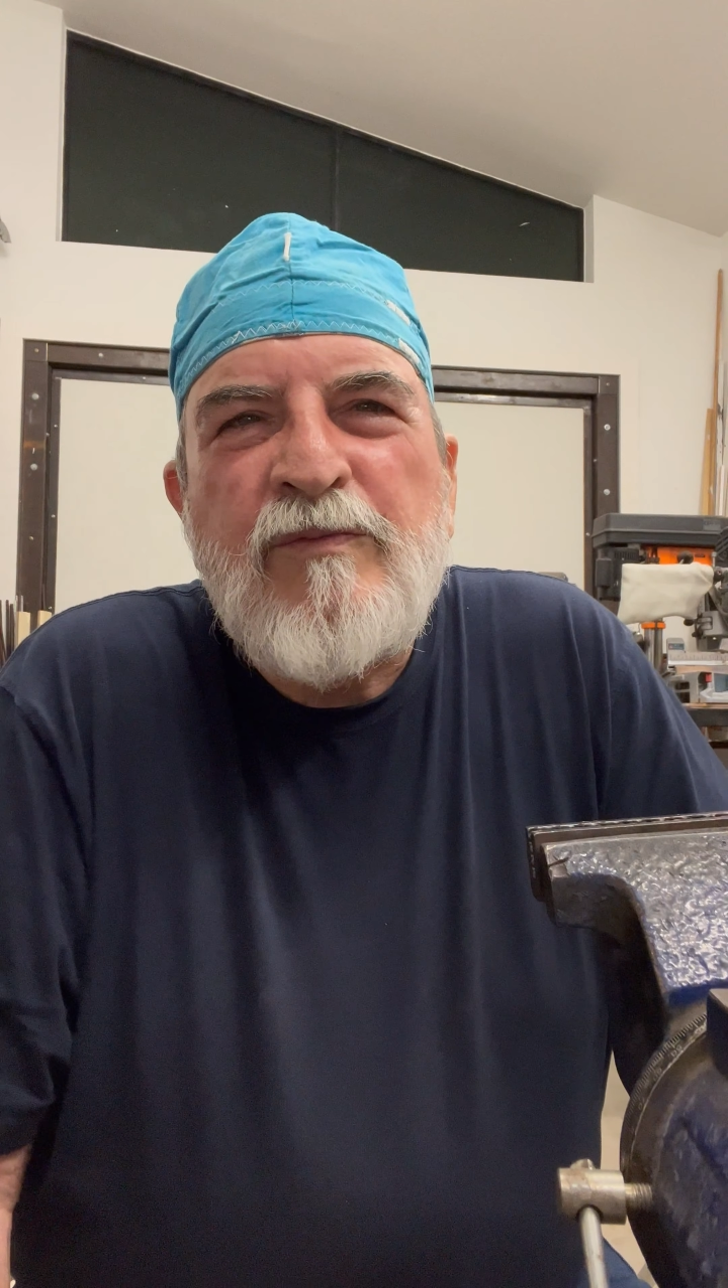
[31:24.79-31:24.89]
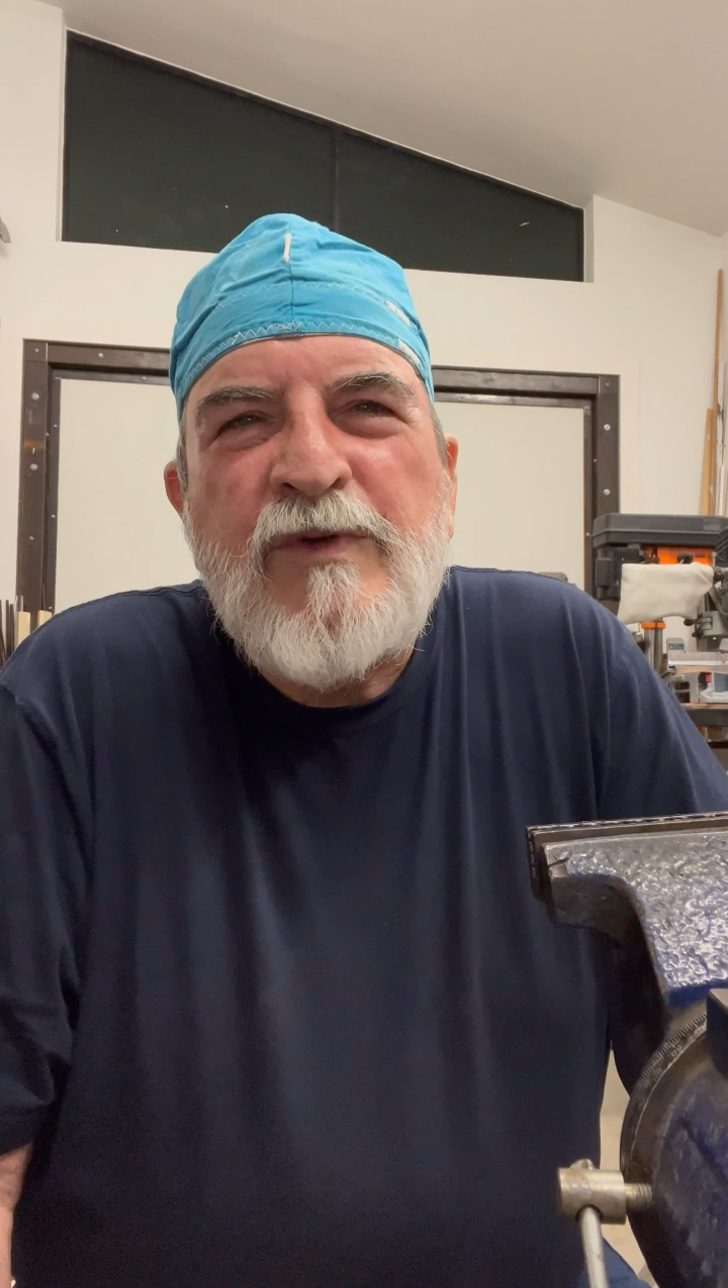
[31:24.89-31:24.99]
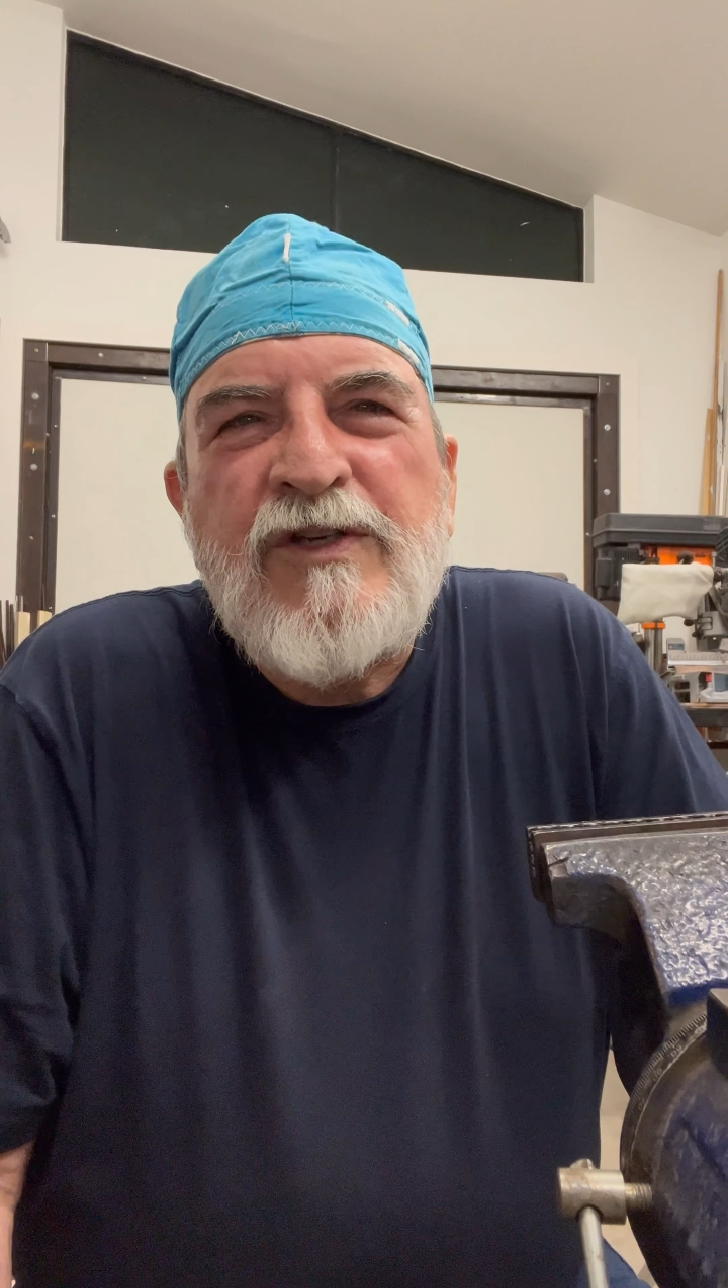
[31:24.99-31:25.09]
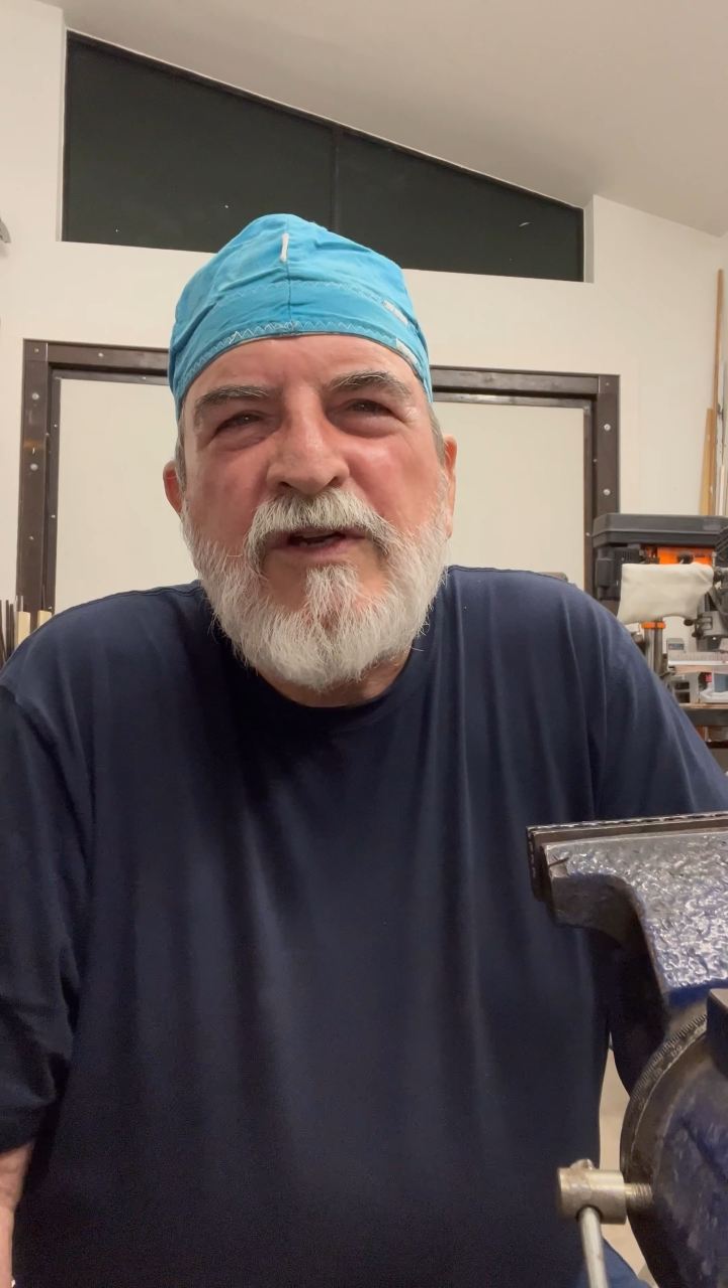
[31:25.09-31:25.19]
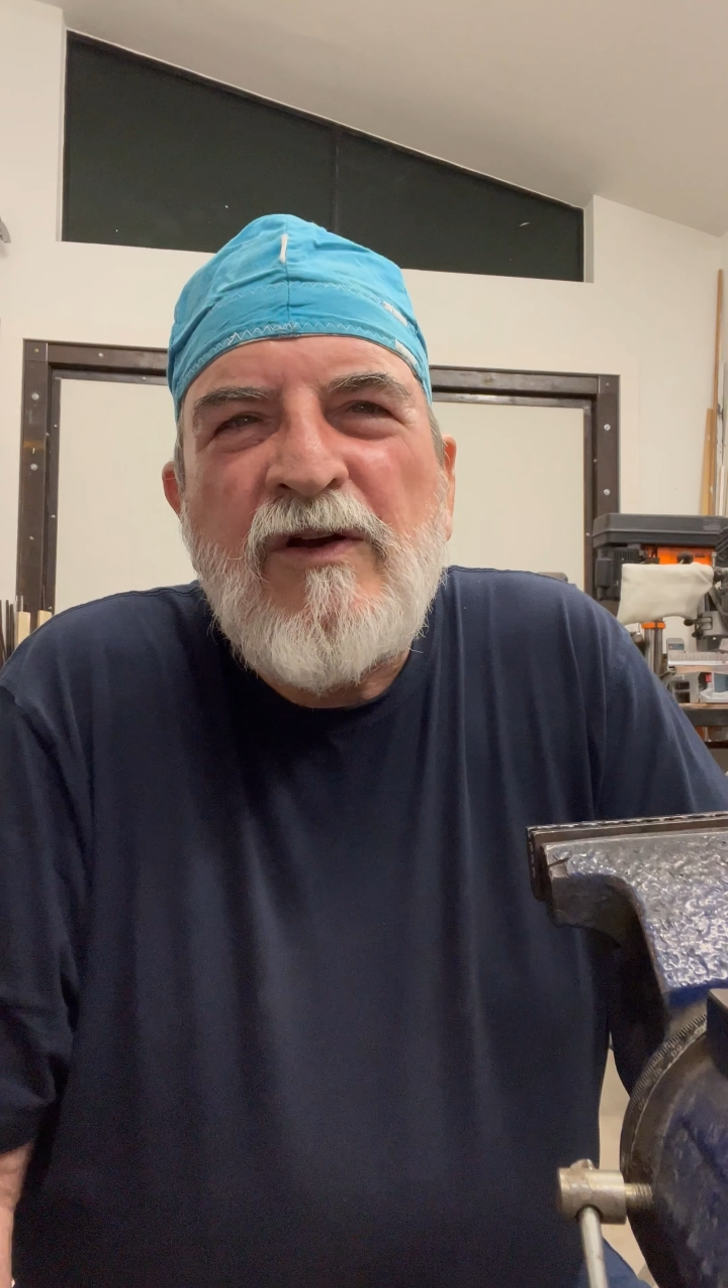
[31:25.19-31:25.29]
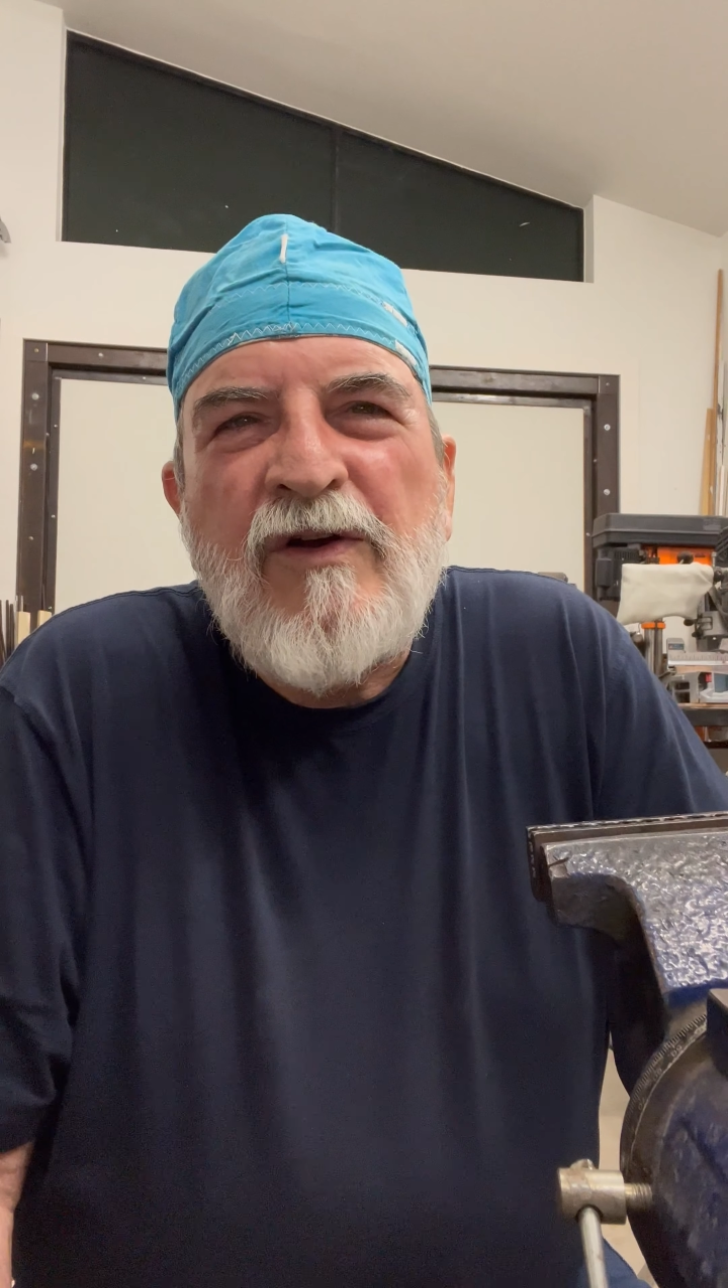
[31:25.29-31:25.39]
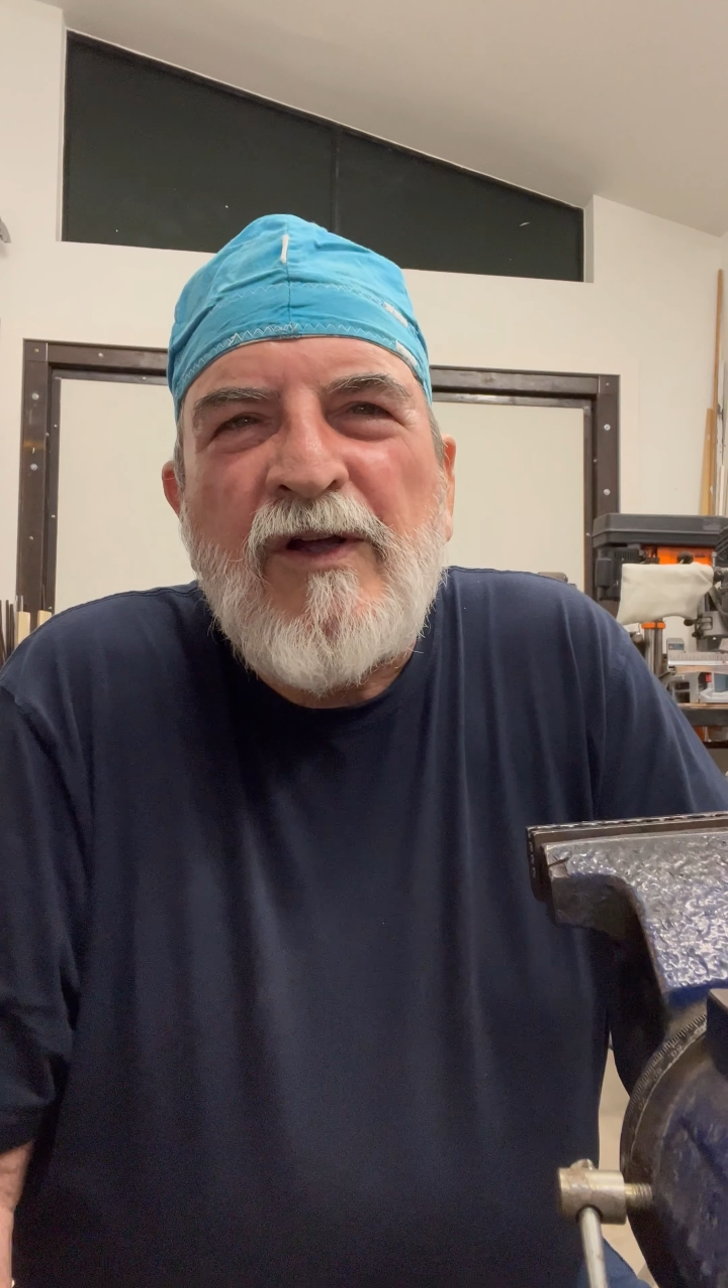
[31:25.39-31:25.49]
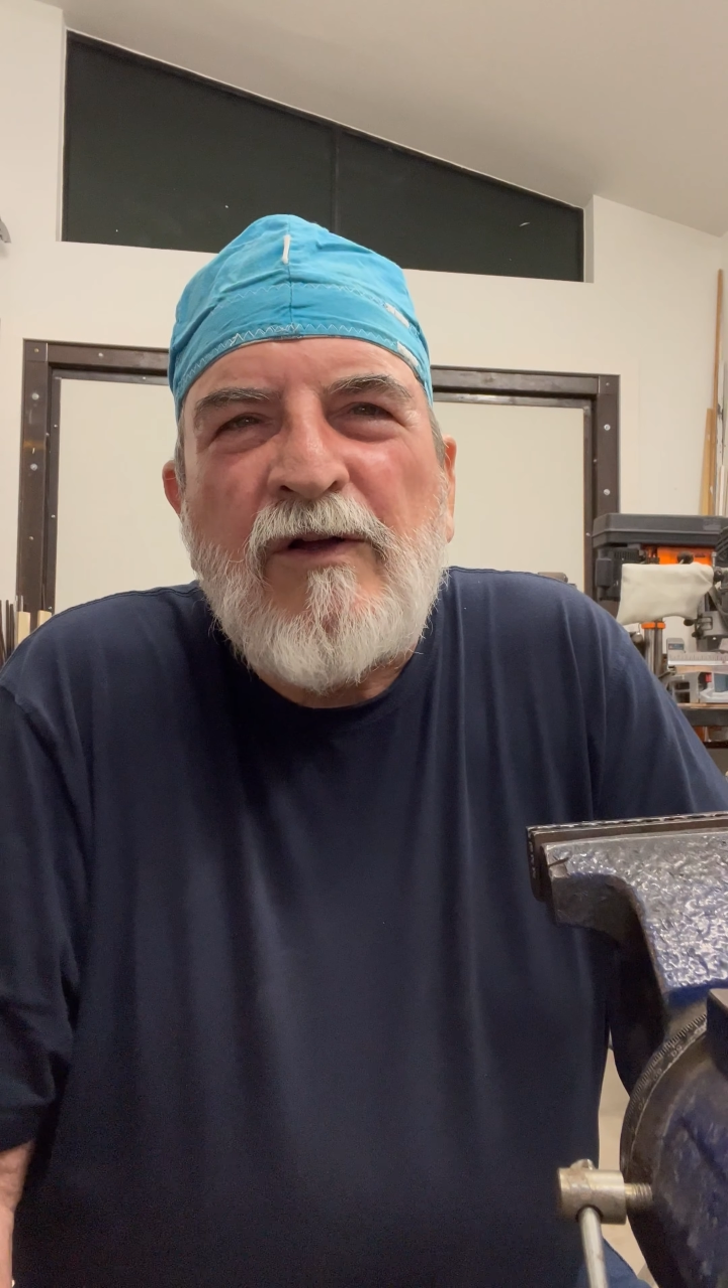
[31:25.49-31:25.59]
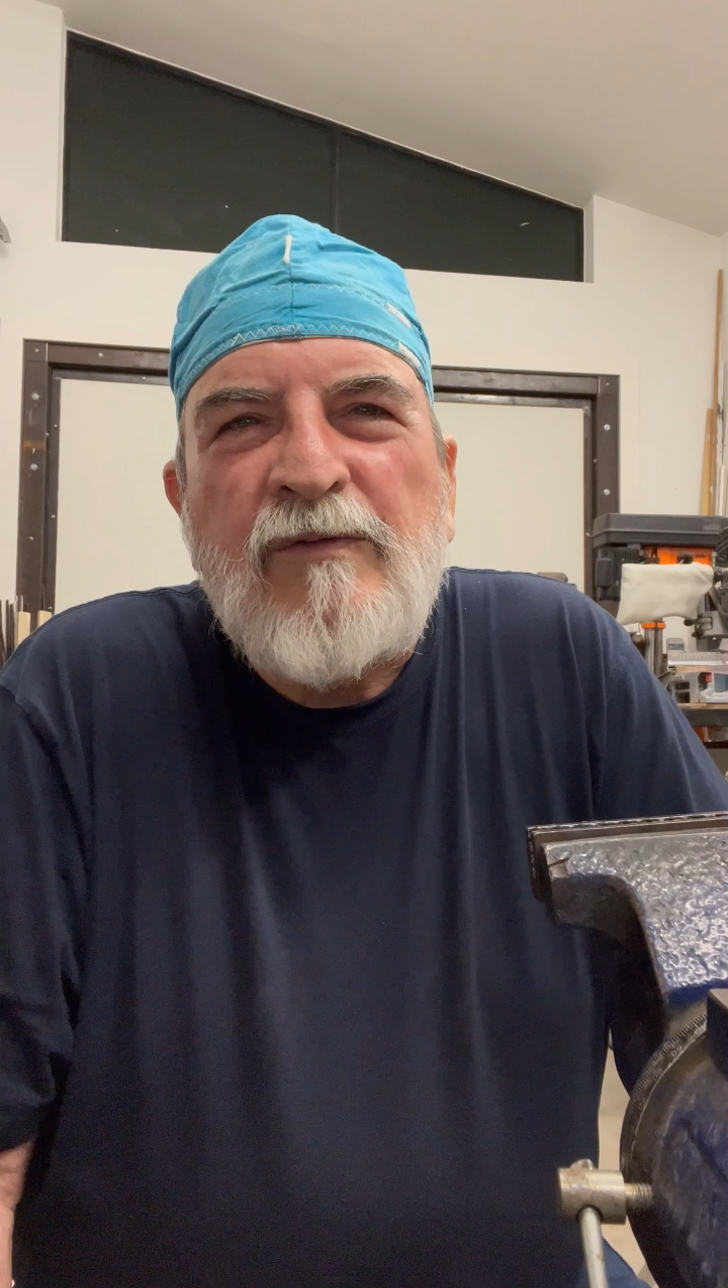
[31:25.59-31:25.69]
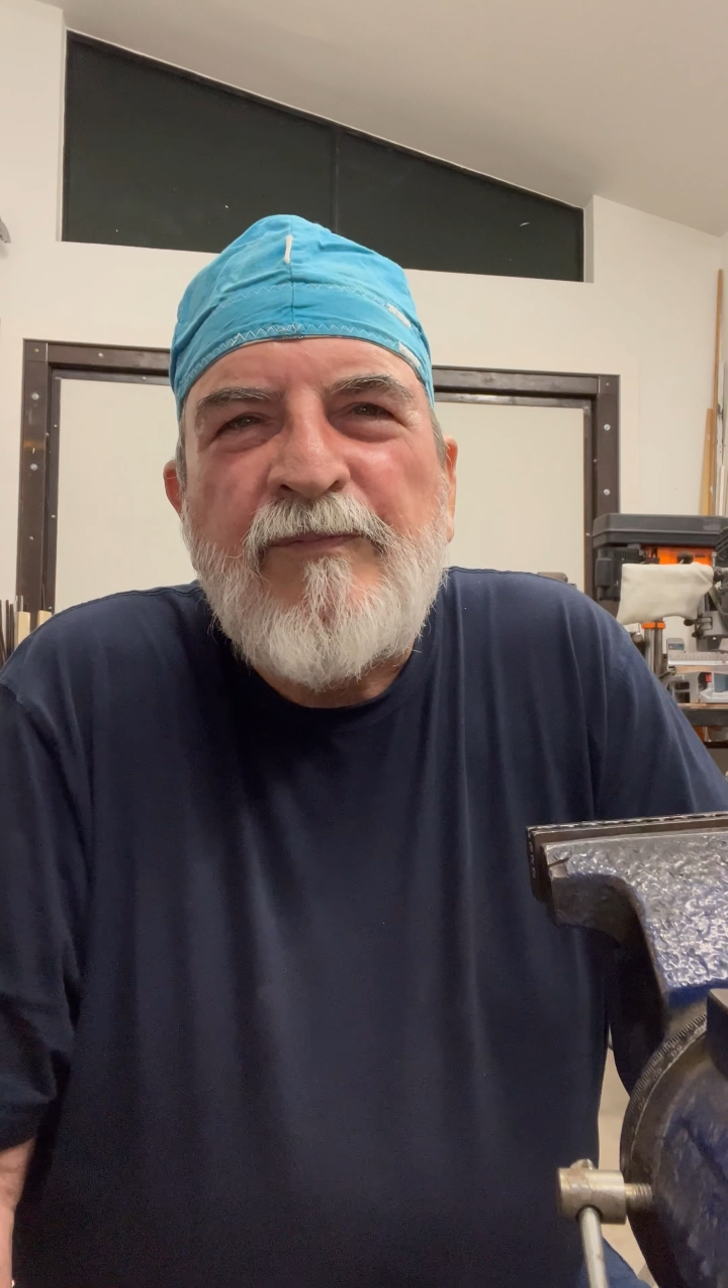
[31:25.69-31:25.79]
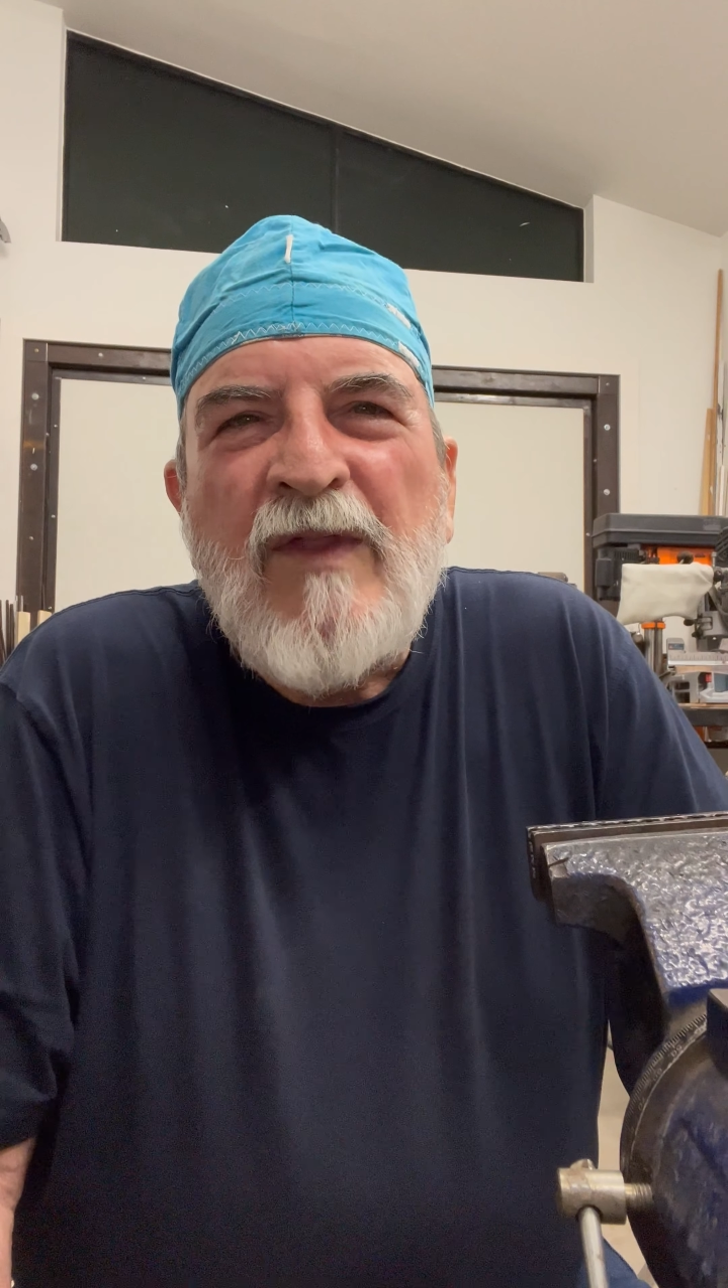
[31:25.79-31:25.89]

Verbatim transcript: material